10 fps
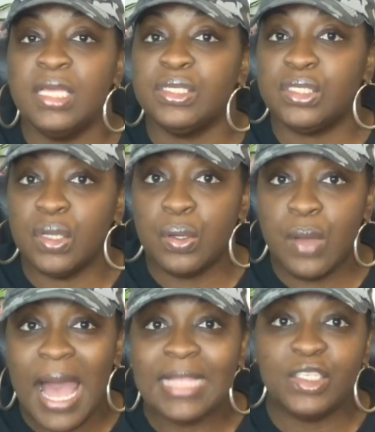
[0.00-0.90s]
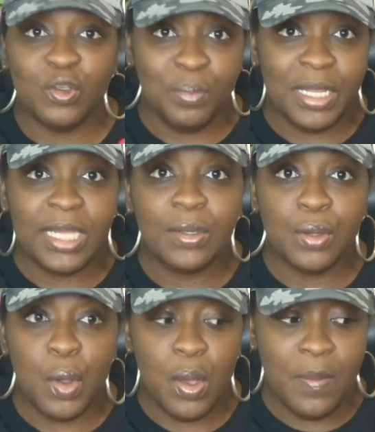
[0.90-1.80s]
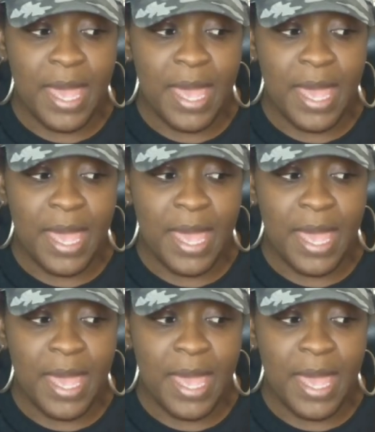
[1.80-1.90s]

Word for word: So I do plan on going